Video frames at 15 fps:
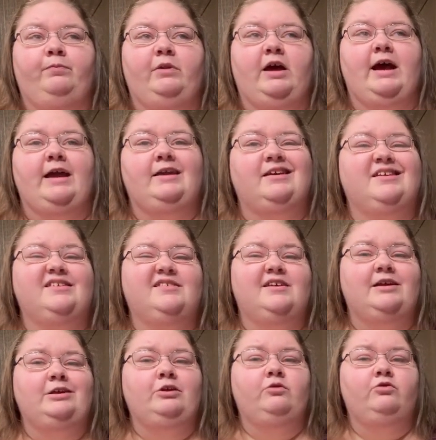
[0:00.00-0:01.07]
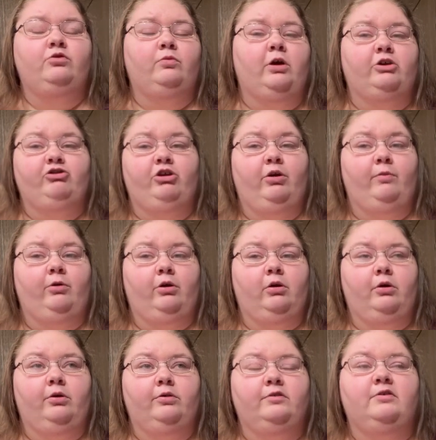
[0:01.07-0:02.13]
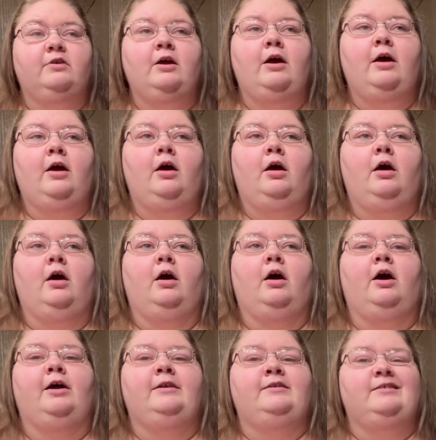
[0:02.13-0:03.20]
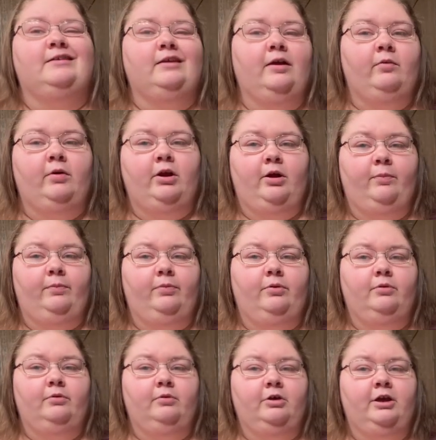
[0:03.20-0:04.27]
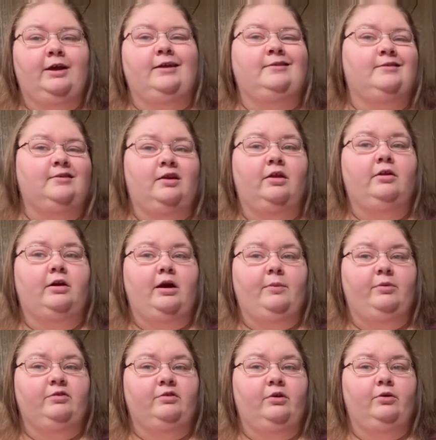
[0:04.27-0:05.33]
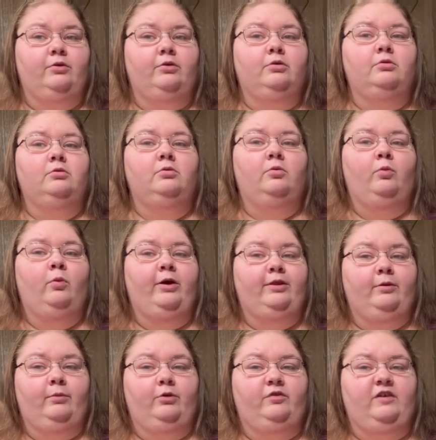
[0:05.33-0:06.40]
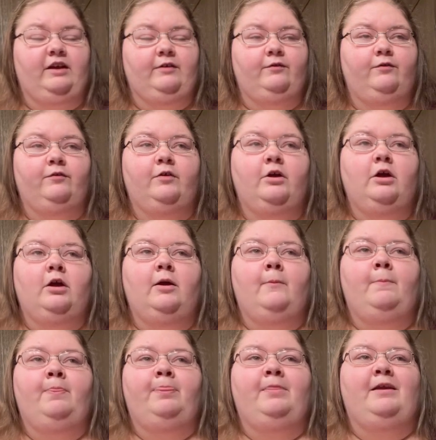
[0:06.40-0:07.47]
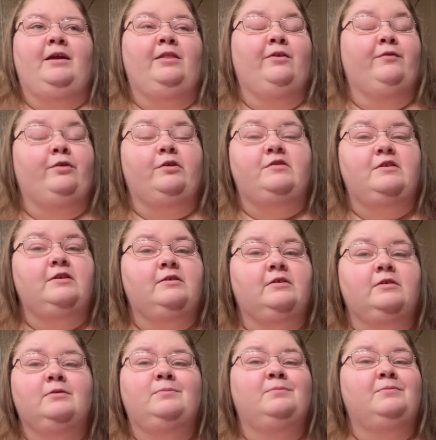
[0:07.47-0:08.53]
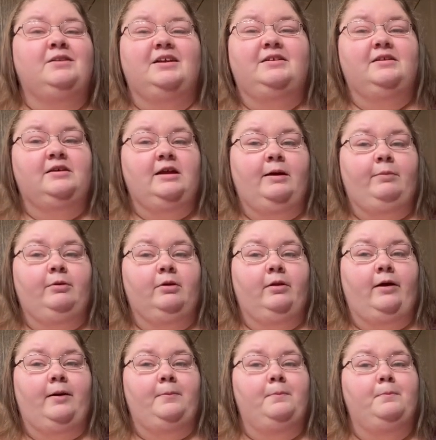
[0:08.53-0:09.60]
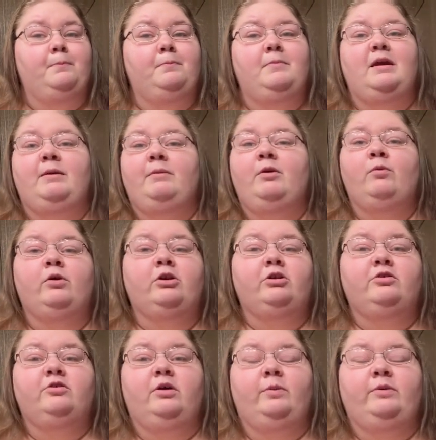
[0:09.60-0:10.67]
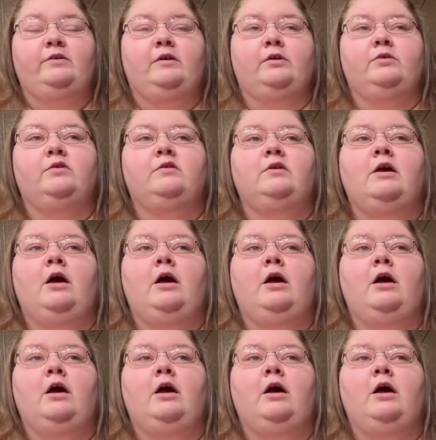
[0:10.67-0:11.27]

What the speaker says: I continue to watch Gilmore Girls until I run up against another episode with a motif. In the first season, that didn't happen a lot, maybe 1 or 2 episodes.